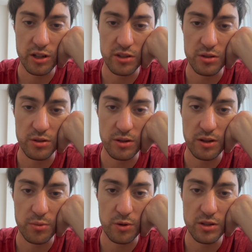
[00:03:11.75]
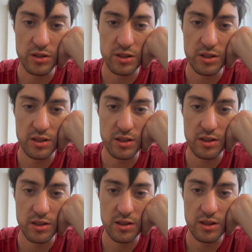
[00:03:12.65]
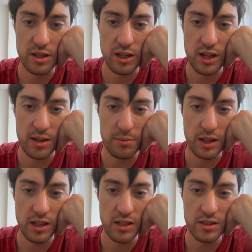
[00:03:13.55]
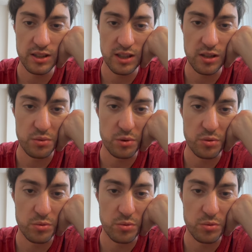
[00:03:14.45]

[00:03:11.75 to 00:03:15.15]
So once the name is equal,